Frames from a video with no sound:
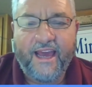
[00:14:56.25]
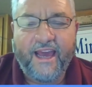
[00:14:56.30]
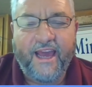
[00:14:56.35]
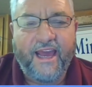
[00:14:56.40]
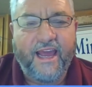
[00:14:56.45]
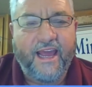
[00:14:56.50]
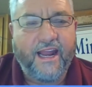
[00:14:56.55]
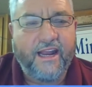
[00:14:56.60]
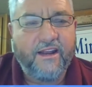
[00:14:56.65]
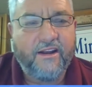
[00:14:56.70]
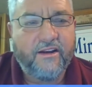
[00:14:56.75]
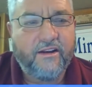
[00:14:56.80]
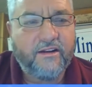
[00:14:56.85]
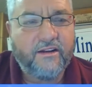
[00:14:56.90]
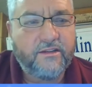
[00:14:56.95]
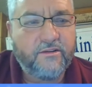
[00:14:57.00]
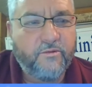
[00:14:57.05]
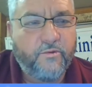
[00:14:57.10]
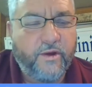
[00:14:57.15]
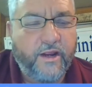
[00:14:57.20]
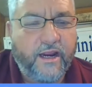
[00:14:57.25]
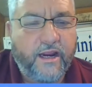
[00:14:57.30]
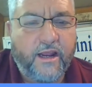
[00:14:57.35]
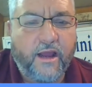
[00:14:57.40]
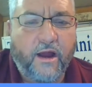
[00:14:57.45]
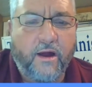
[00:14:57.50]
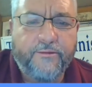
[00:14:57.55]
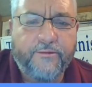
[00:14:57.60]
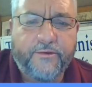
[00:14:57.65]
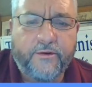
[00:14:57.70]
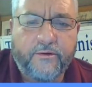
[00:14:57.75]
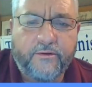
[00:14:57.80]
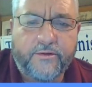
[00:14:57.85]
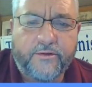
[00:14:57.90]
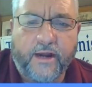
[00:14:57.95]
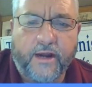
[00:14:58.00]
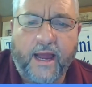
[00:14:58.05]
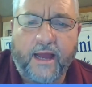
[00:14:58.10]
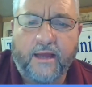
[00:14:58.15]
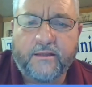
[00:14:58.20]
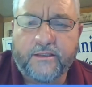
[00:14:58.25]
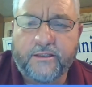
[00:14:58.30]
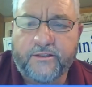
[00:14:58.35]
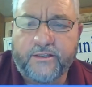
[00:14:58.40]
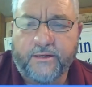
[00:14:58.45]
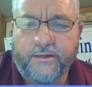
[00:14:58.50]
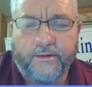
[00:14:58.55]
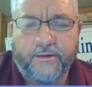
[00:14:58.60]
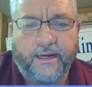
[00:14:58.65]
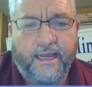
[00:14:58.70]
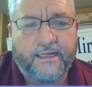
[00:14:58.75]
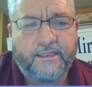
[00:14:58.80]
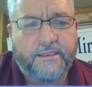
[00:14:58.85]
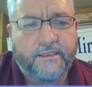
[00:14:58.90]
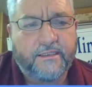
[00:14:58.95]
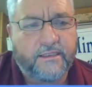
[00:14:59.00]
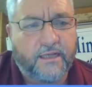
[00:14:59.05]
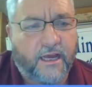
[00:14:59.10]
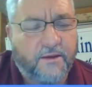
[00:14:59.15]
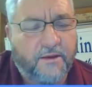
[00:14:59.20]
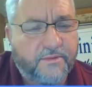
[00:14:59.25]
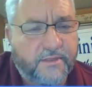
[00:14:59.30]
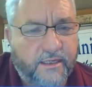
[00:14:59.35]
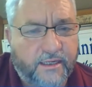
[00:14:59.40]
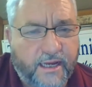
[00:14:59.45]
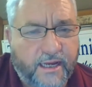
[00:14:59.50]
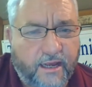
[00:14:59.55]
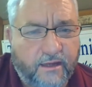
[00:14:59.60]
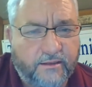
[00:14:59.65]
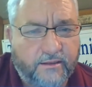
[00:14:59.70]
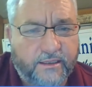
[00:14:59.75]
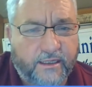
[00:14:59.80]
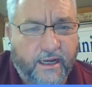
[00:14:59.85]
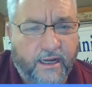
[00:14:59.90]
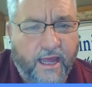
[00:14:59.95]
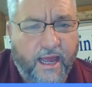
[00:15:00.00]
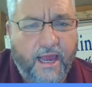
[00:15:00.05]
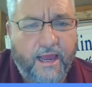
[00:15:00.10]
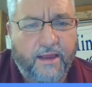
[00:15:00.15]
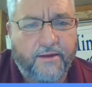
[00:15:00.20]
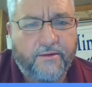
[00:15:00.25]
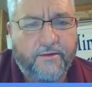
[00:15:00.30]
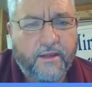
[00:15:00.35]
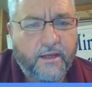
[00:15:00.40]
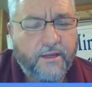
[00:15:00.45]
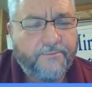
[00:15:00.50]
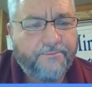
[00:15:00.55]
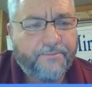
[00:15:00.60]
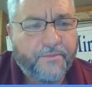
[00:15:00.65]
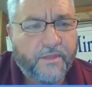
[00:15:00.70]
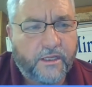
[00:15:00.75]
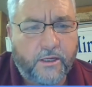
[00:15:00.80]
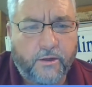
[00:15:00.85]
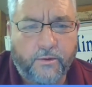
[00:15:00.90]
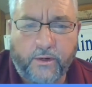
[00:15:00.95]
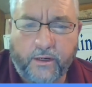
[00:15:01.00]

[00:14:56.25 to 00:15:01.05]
And we go through trials and tribulations, ups and downs in life to